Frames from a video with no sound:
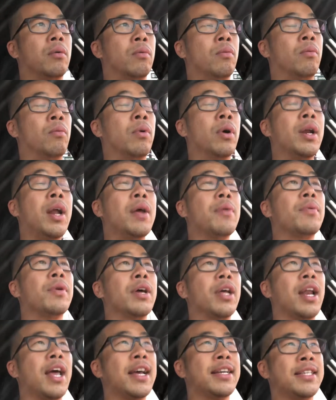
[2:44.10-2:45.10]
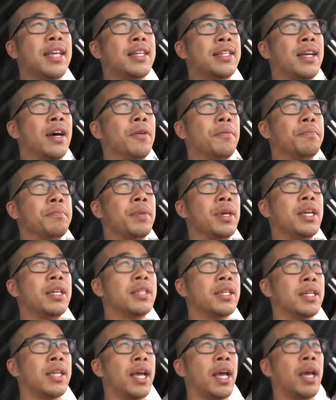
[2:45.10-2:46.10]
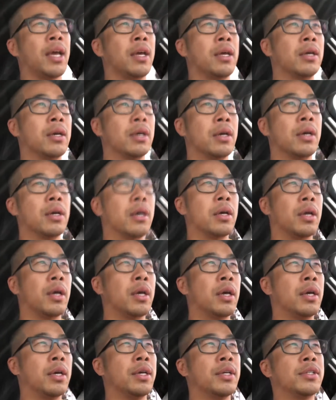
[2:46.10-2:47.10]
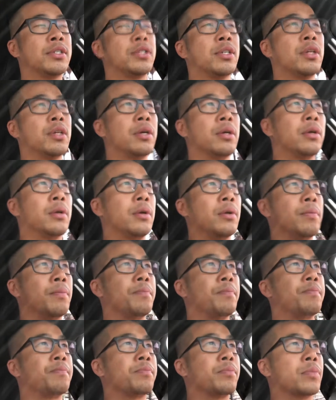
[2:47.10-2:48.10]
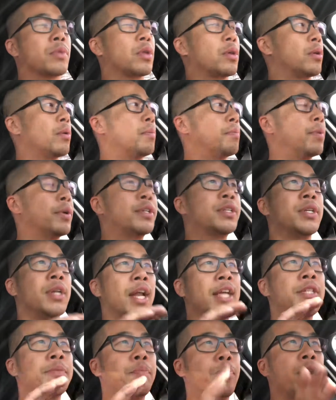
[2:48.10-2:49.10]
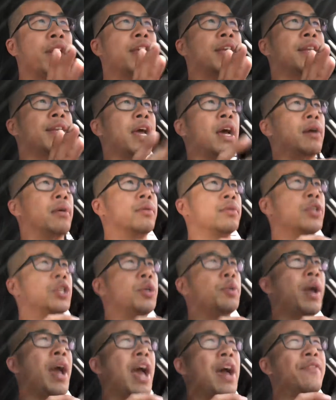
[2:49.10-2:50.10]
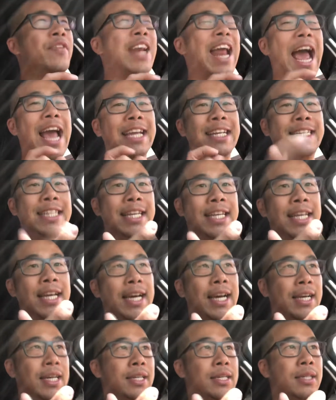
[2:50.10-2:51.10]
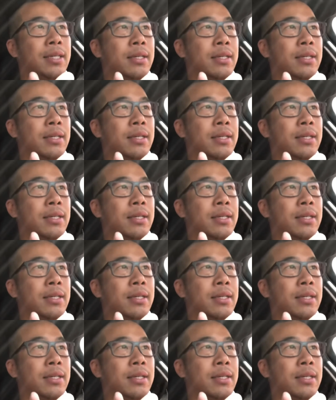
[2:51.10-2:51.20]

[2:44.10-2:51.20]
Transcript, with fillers: what i realize has helped me today is but let's break it down you have an idea